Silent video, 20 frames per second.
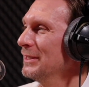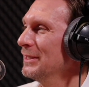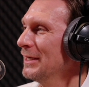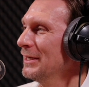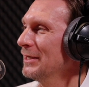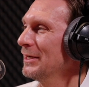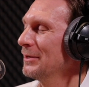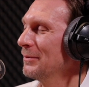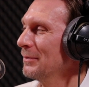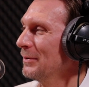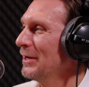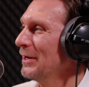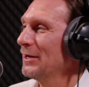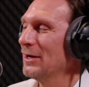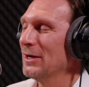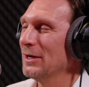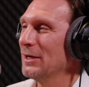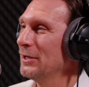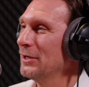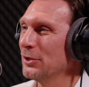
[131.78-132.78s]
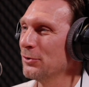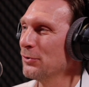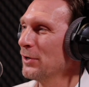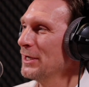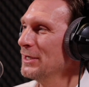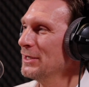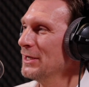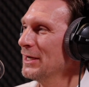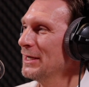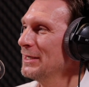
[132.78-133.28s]
Yeah, I had a
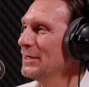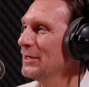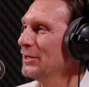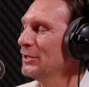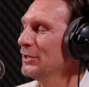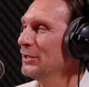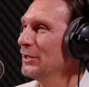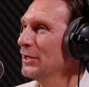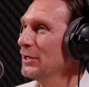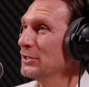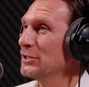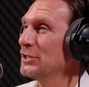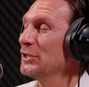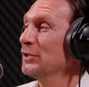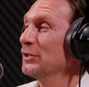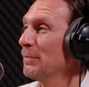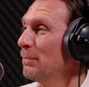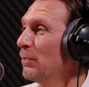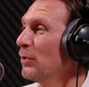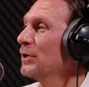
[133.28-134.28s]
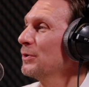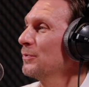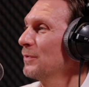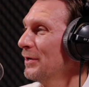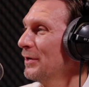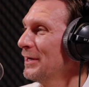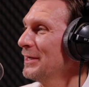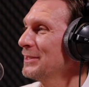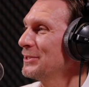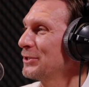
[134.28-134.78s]
great day until the point
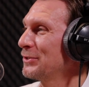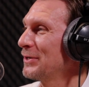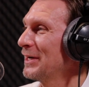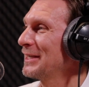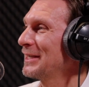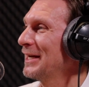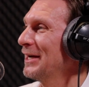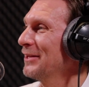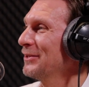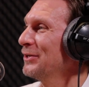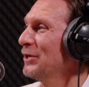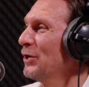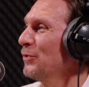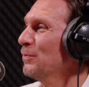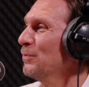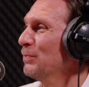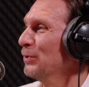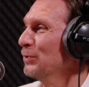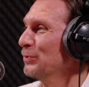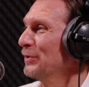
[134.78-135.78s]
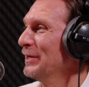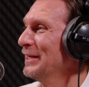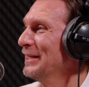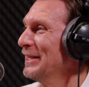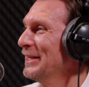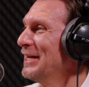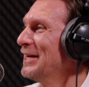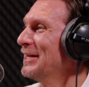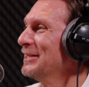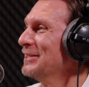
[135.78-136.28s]
where I had to crack out the notebook really